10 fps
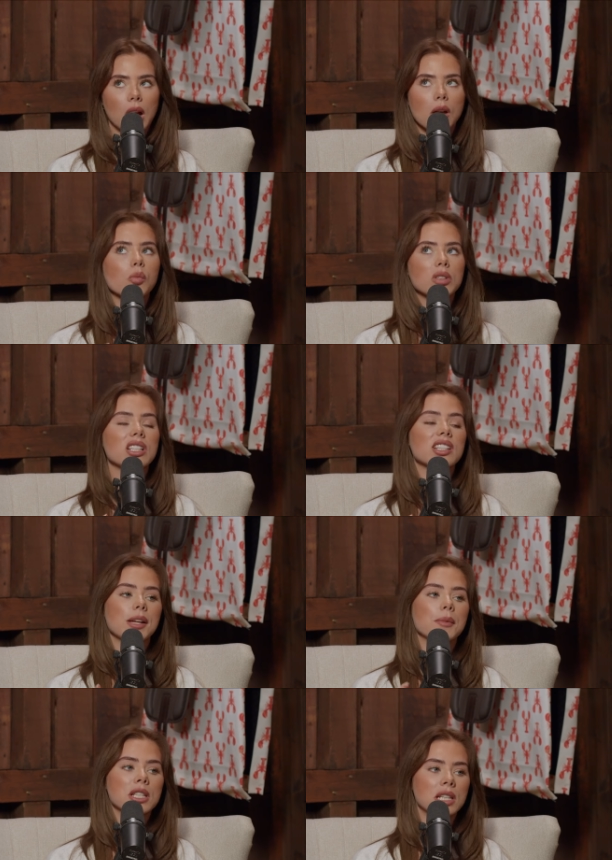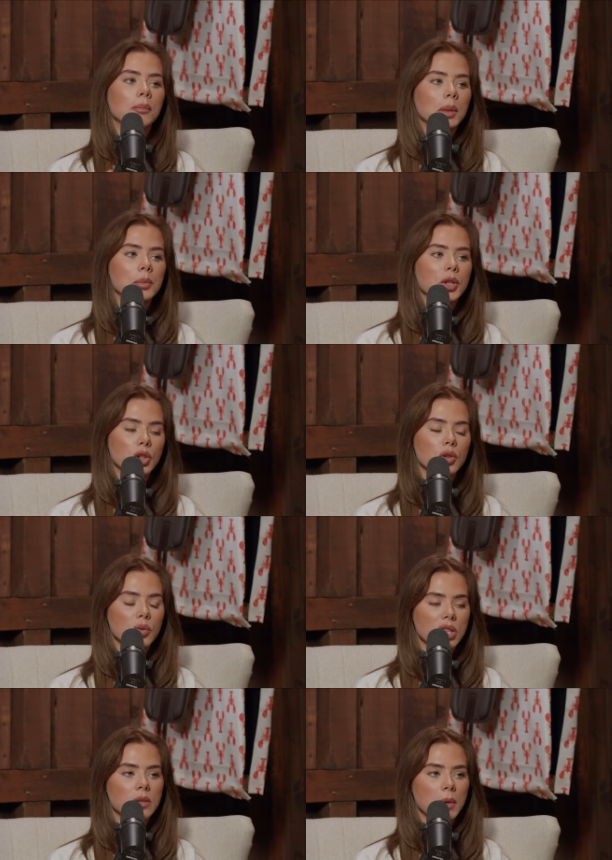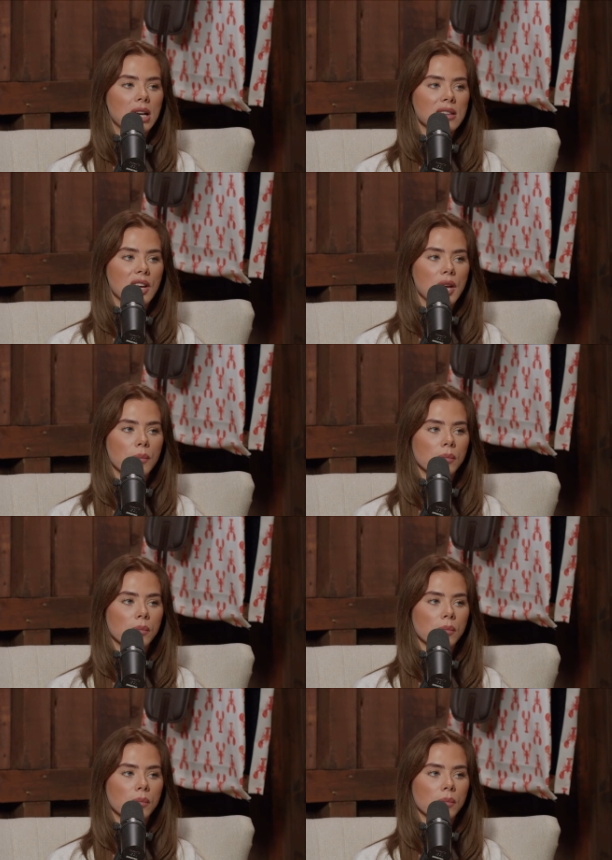I don't want to say it, but some barbecue sauce is spicy.